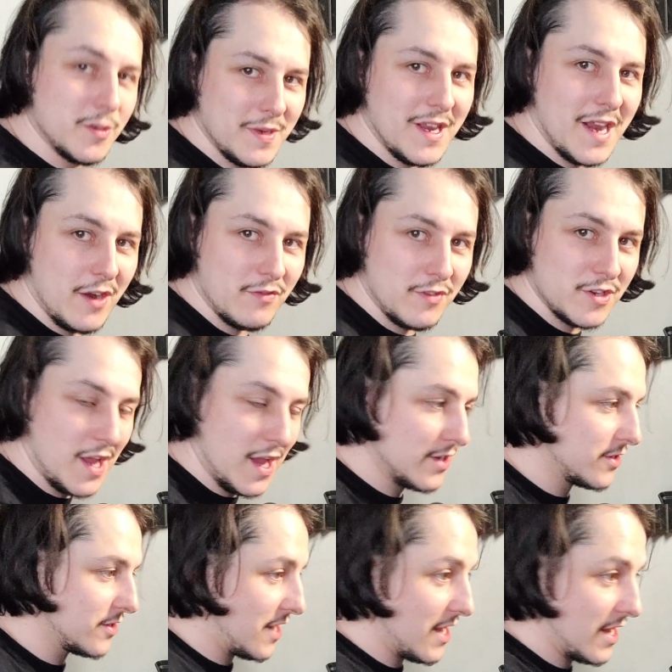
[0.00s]
been out of this
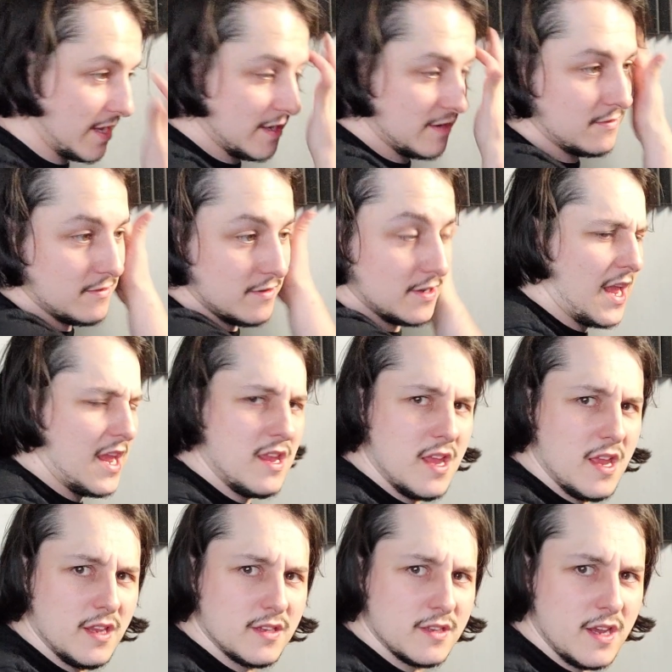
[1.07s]
case in
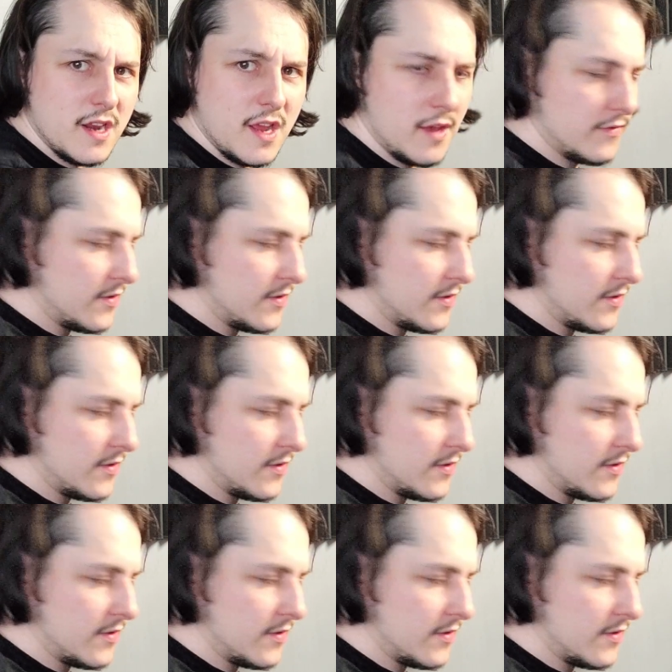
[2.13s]
8.5